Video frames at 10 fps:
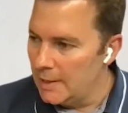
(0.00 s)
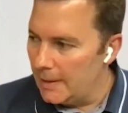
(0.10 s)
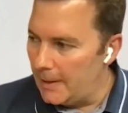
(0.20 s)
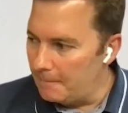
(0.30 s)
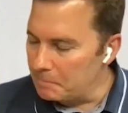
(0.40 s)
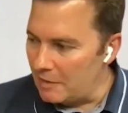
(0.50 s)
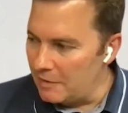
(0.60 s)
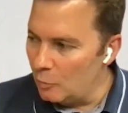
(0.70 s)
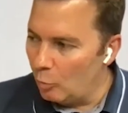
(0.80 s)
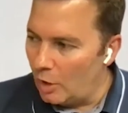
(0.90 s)
I
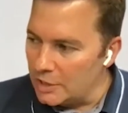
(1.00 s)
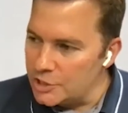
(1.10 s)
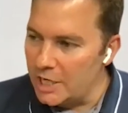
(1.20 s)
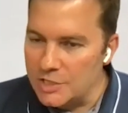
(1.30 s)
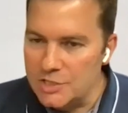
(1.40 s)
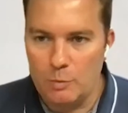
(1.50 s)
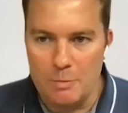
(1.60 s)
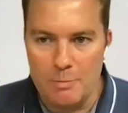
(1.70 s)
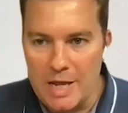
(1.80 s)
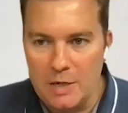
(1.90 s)
think the one change that
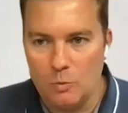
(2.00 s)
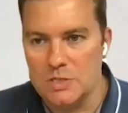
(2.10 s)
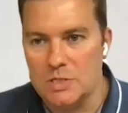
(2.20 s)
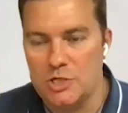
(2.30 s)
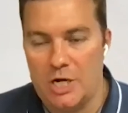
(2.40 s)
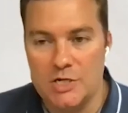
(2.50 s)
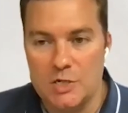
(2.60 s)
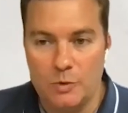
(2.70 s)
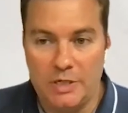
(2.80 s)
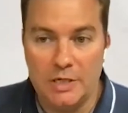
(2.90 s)
we made was the change
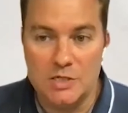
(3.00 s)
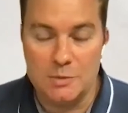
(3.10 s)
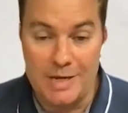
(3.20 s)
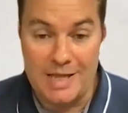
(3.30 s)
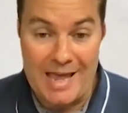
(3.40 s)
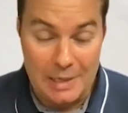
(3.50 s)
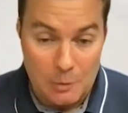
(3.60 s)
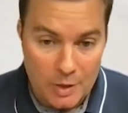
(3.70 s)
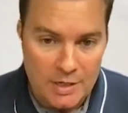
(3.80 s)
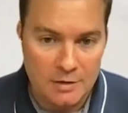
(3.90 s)
that we needed to make
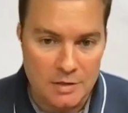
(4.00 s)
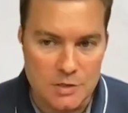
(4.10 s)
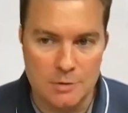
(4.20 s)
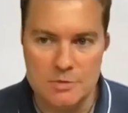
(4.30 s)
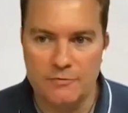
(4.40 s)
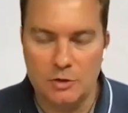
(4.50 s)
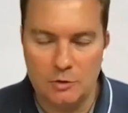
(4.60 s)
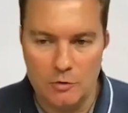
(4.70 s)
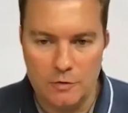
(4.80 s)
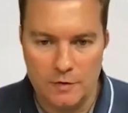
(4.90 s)
anyway in terms of the
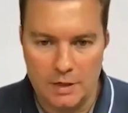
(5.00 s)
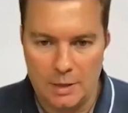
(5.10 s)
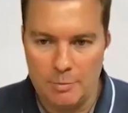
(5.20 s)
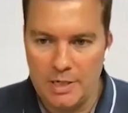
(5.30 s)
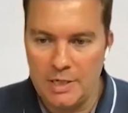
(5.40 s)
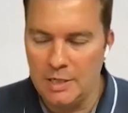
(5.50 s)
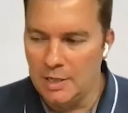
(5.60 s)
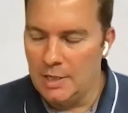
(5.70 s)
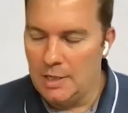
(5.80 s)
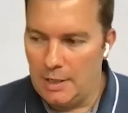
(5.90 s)
growth of the company,
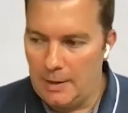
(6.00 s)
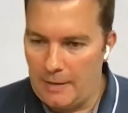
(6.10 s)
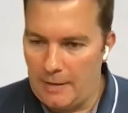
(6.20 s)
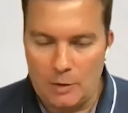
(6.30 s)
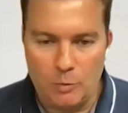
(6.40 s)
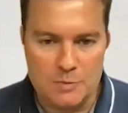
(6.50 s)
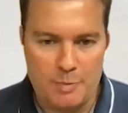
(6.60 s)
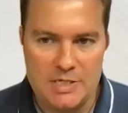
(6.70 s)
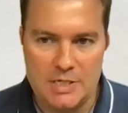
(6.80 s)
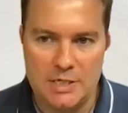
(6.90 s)
and that was
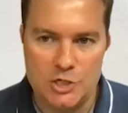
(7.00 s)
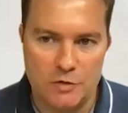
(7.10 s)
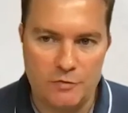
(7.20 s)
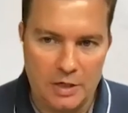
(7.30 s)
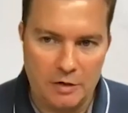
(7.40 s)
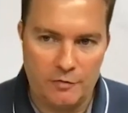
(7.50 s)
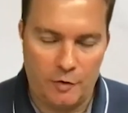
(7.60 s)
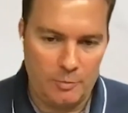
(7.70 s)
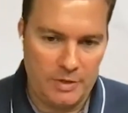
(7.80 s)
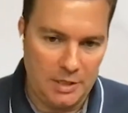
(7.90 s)
basically shifting
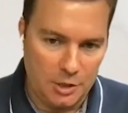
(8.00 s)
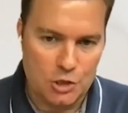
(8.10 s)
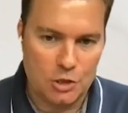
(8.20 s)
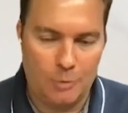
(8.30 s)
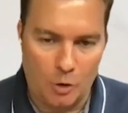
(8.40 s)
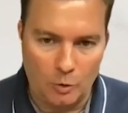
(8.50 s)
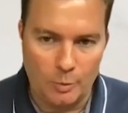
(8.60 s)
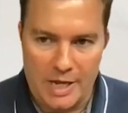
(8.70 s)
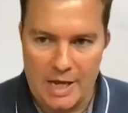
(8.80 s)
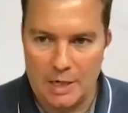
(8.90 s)
from the initial model
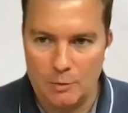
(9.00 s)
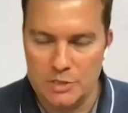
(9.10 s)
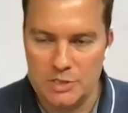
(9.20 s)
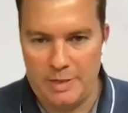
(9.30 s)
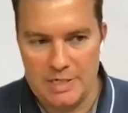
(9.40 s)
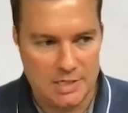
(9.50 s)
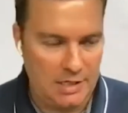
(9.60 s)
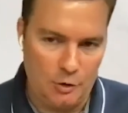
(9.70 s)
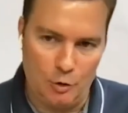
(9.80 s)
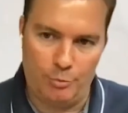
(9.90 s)
we had was
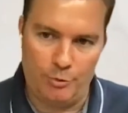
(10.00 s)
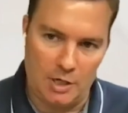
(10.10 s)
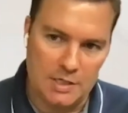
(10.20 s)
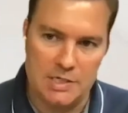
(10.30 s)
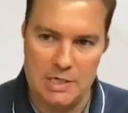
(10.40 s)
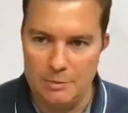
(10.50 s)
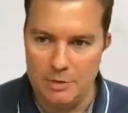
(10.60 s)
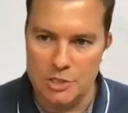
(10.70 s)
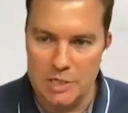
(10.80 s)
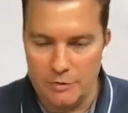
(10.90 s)
basically product team,
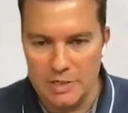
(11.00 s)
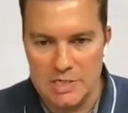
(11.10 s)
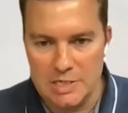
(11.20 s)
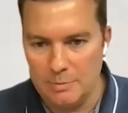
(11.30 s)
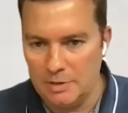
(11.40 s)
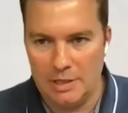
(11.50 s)
engineering team,